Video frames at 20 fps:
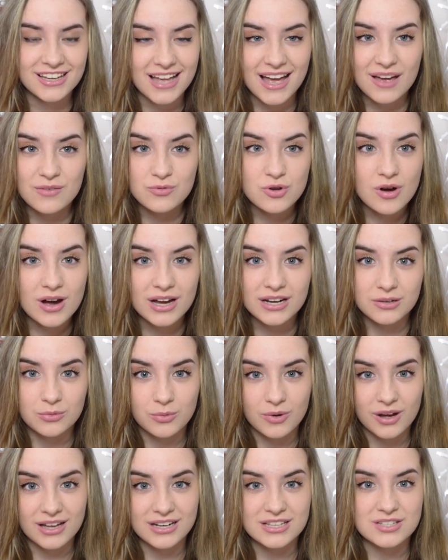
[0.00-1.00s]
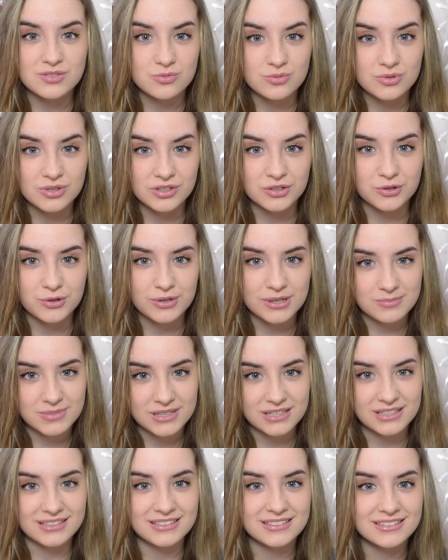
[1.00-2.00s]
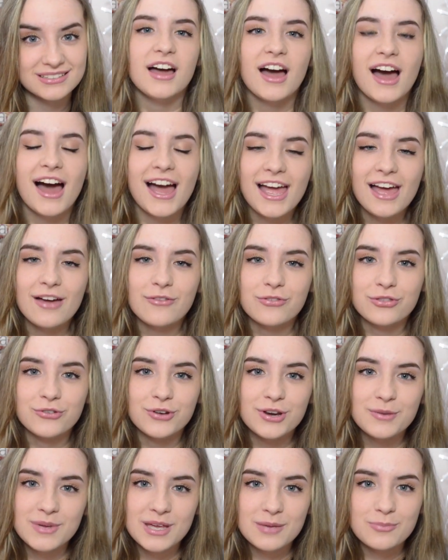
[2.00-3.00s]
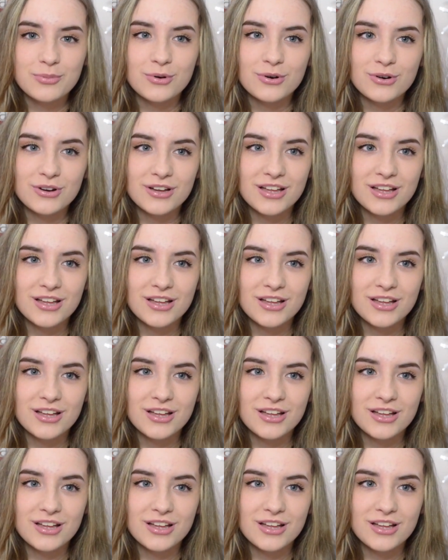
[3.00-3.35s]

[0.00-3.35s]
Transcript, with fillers: I have no idea why. It's really creepy. I have three people